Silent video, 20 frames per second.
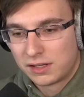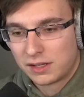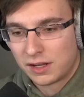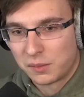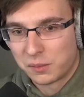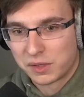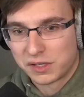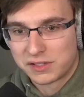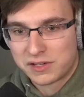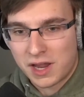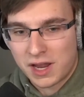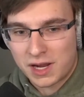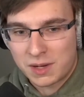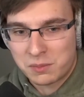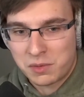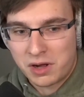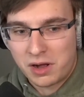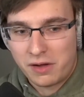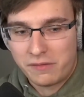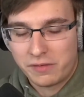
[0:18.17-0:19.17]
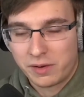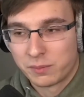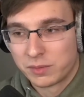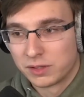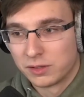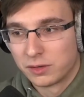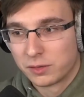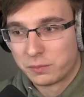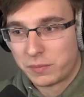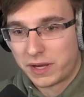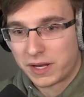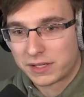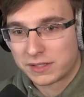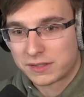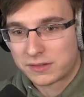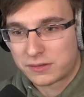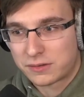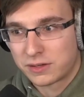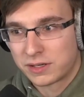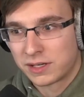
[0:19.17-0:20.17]
I'm going to take them off. I'm going to look back at the
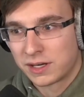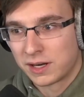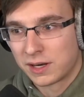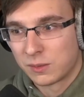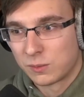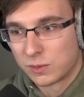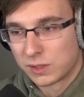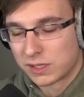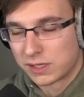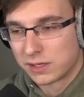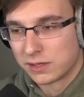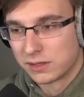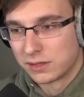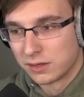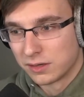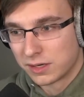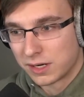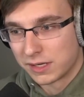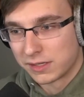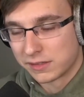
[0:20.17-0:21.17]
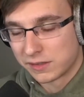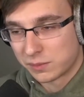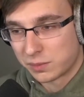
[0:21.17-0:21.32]
screen and I want to hear your guys'